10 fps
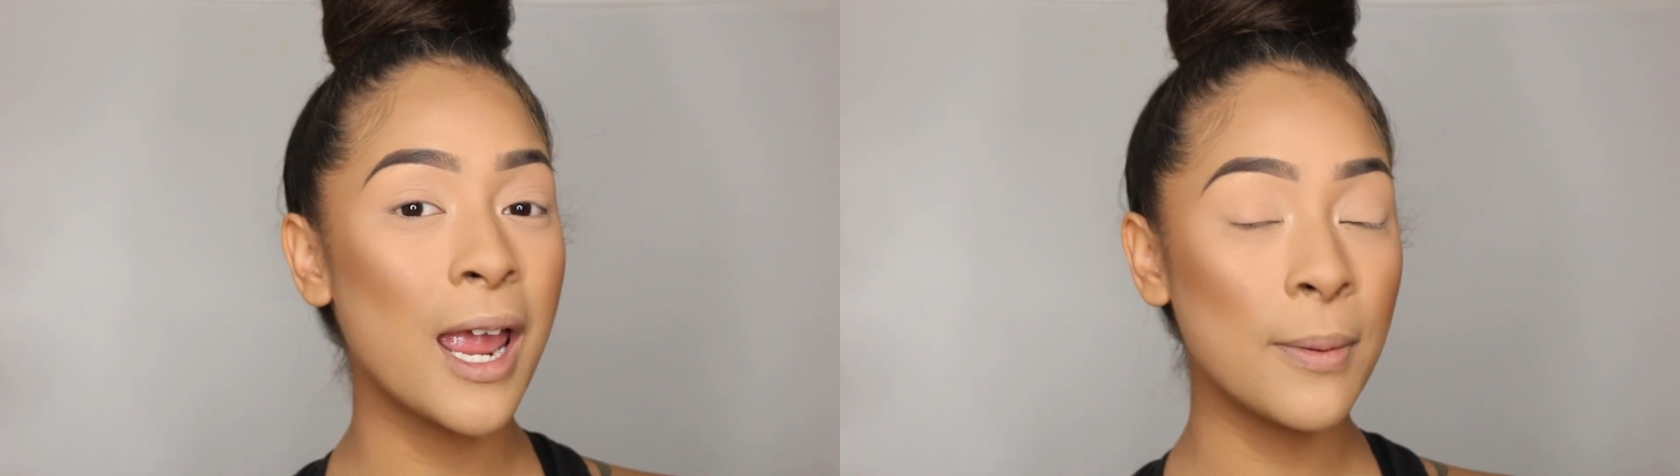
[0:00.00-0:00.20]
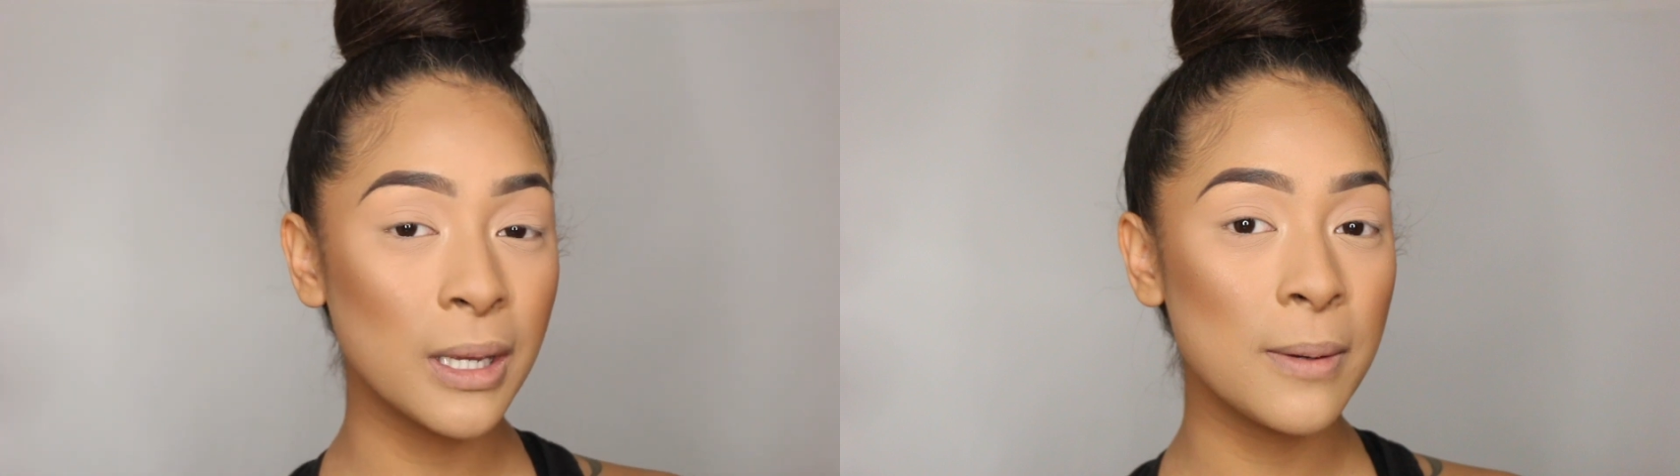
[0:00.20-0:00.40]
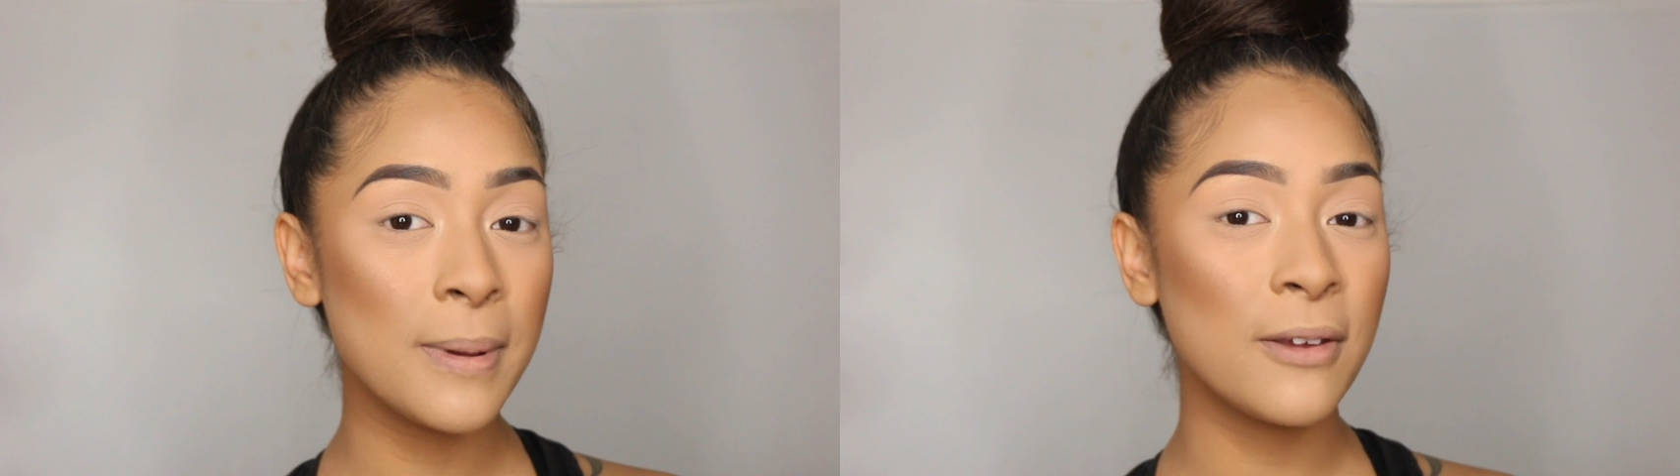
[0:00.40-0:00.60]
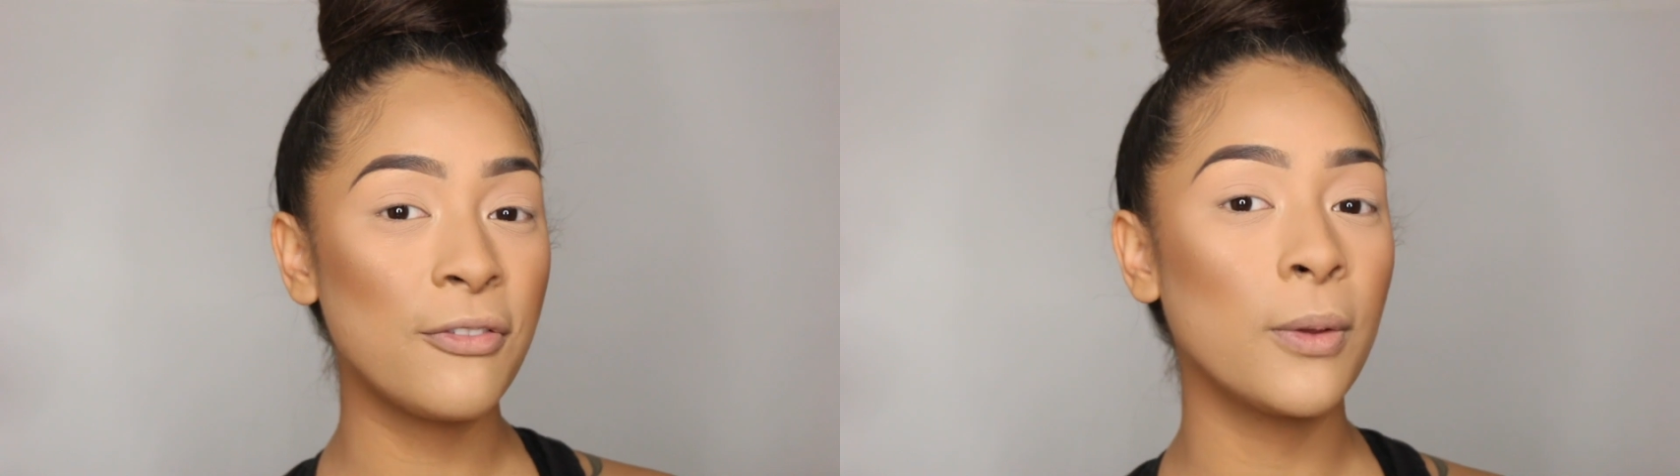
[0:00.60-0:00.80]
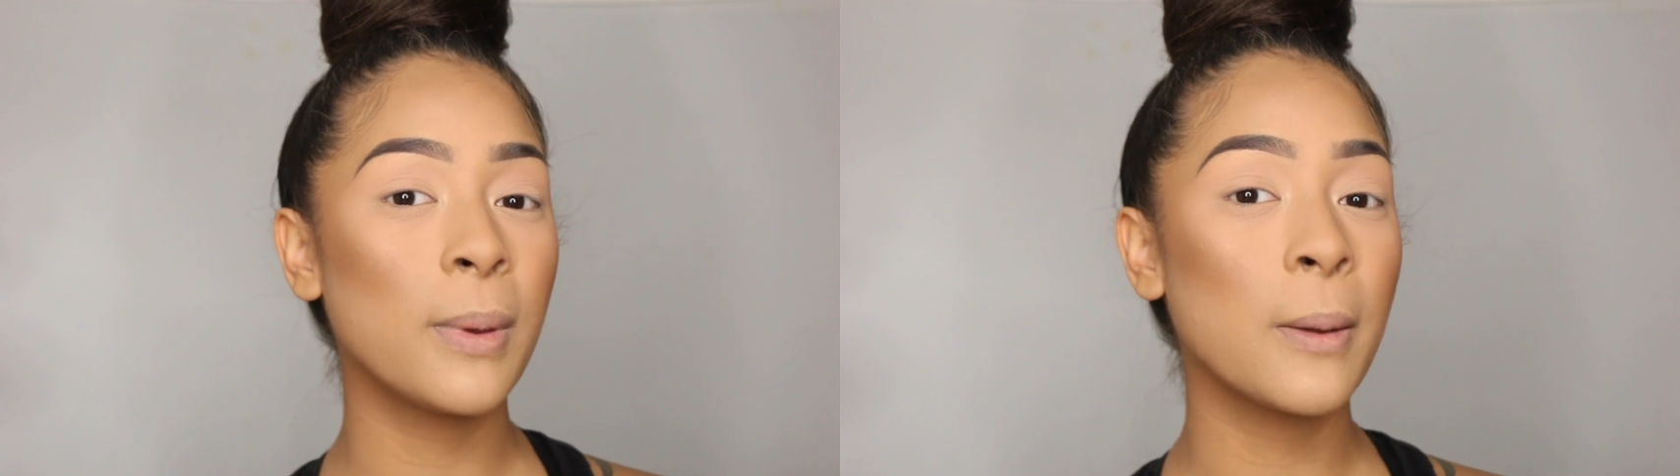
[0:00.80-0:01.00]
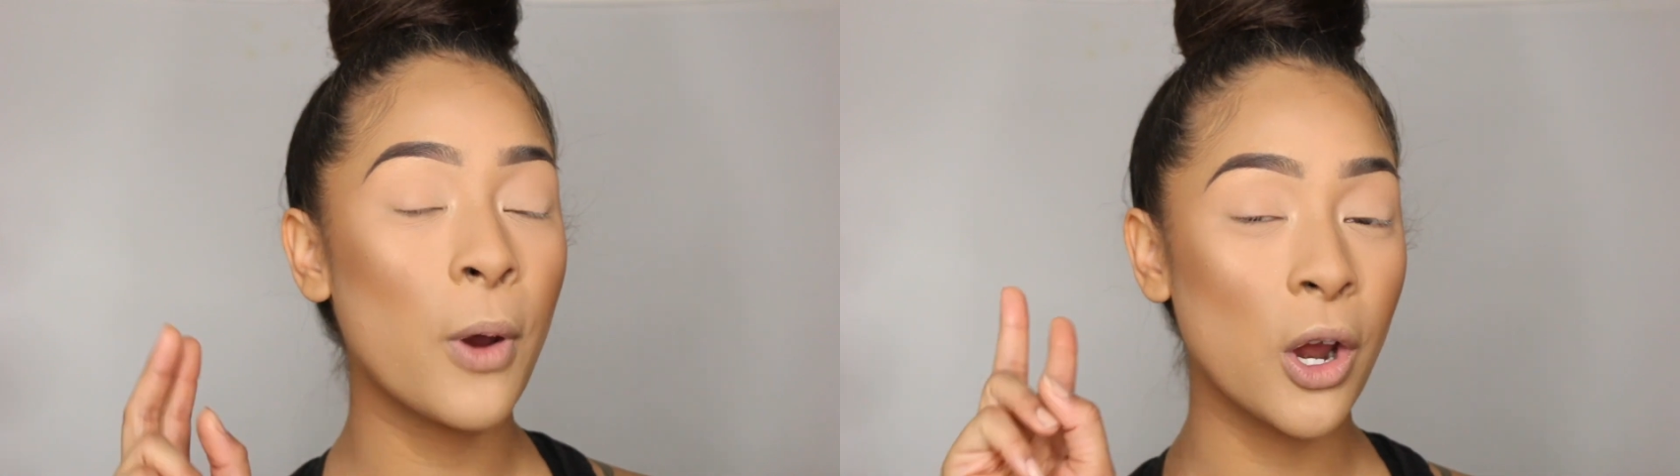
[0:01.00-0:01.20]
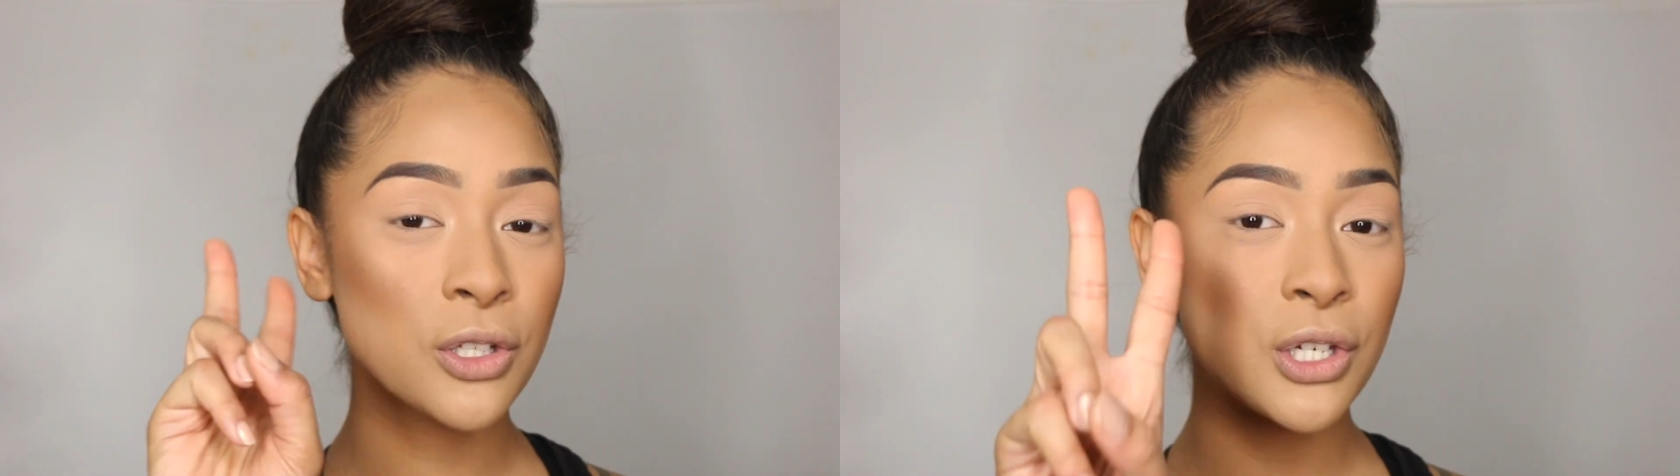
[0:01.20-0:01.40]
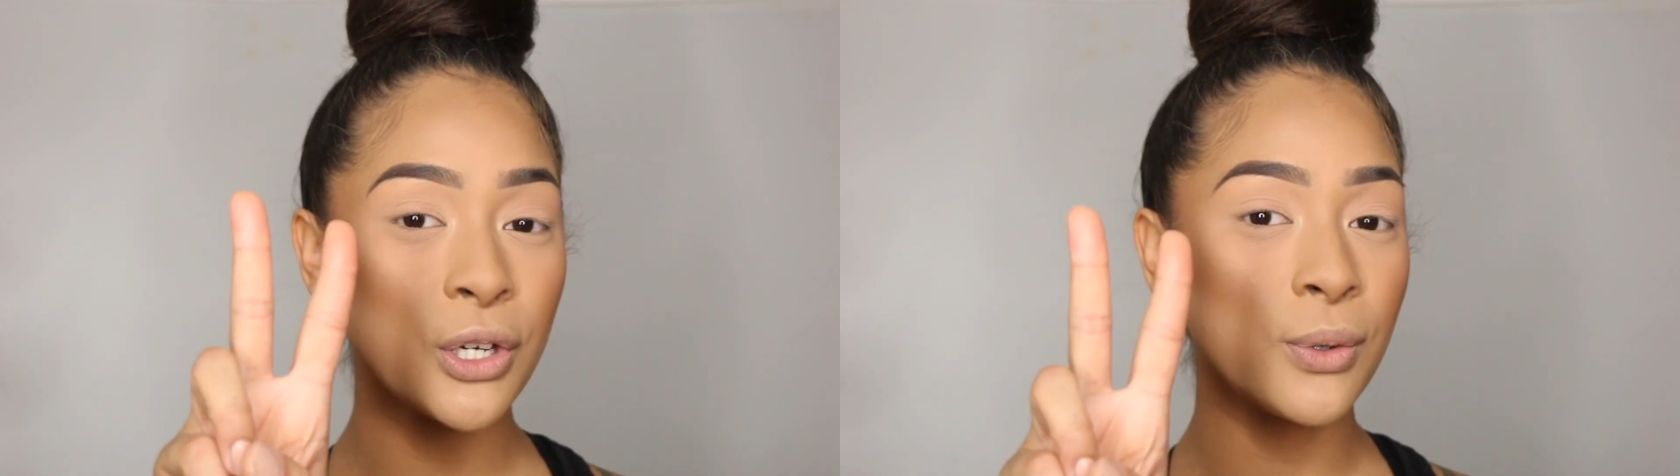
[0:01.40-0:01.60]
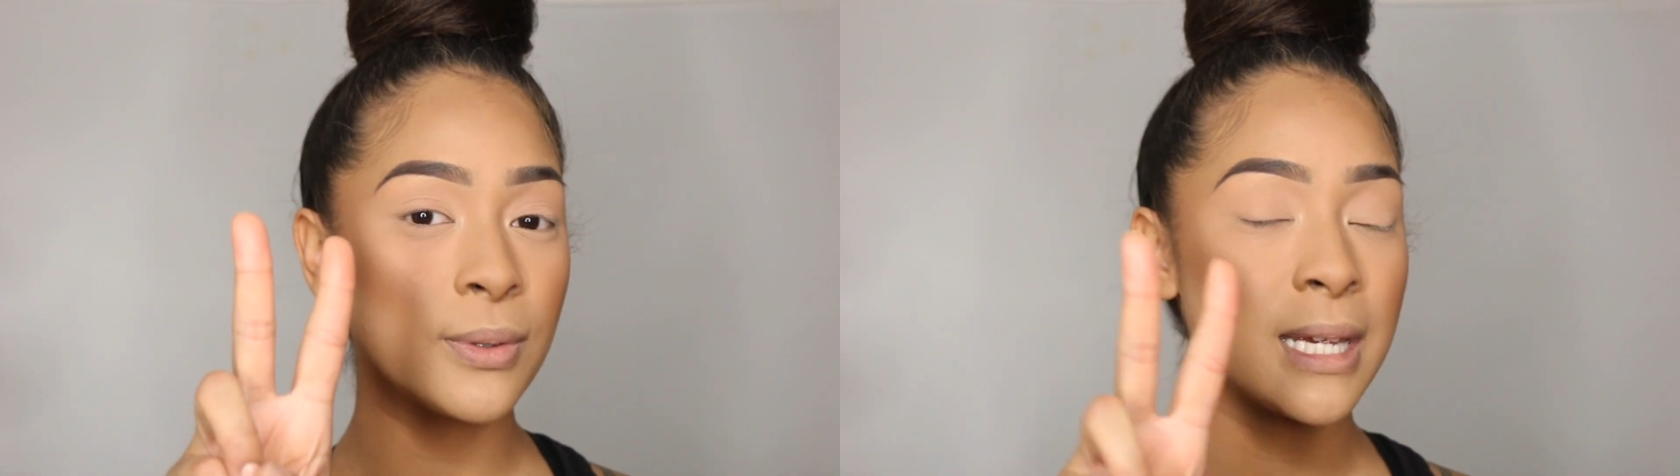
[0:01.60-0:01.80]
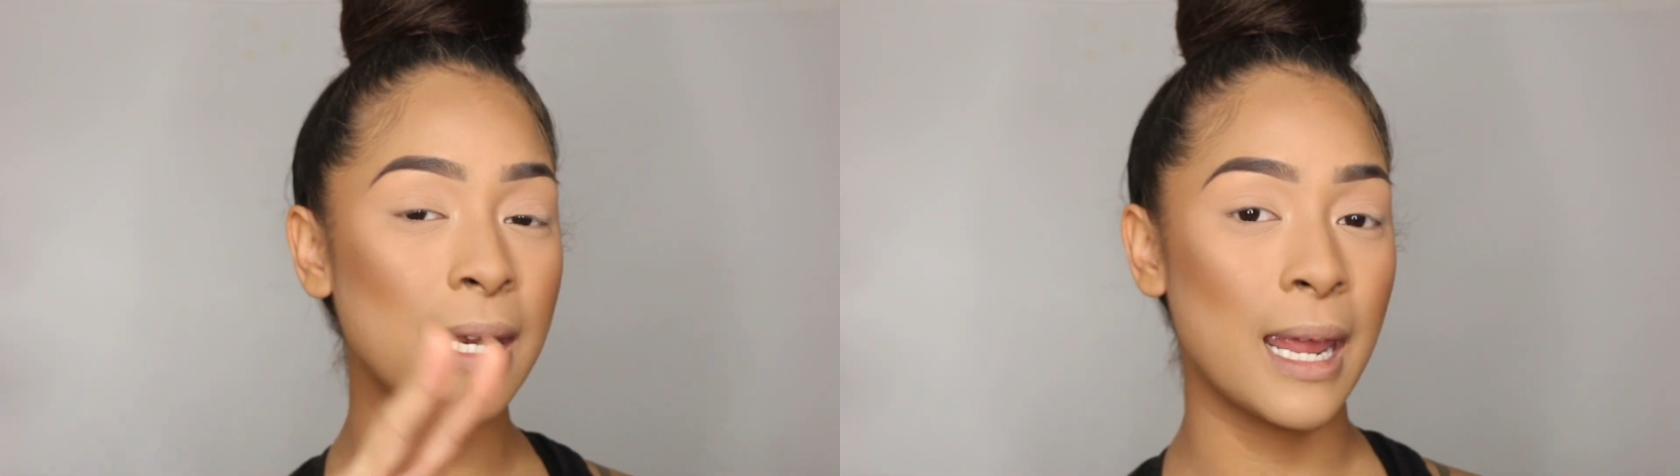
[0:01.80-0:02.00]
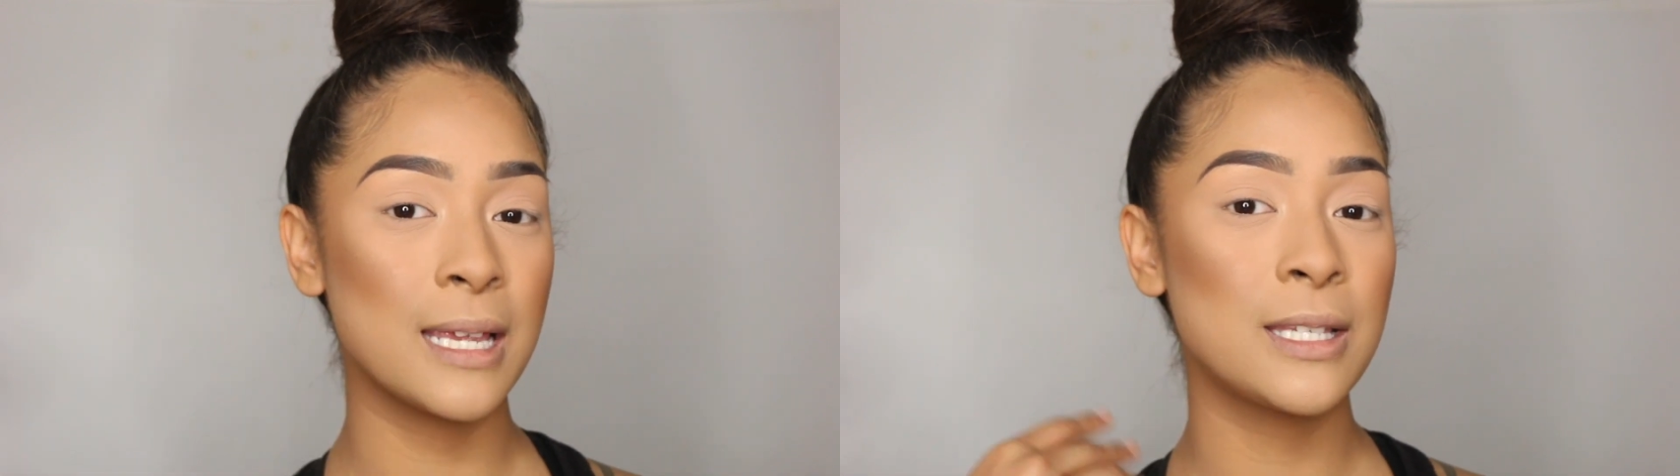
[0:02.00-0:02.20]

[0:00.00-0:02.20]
I am going to be filming part 2 today,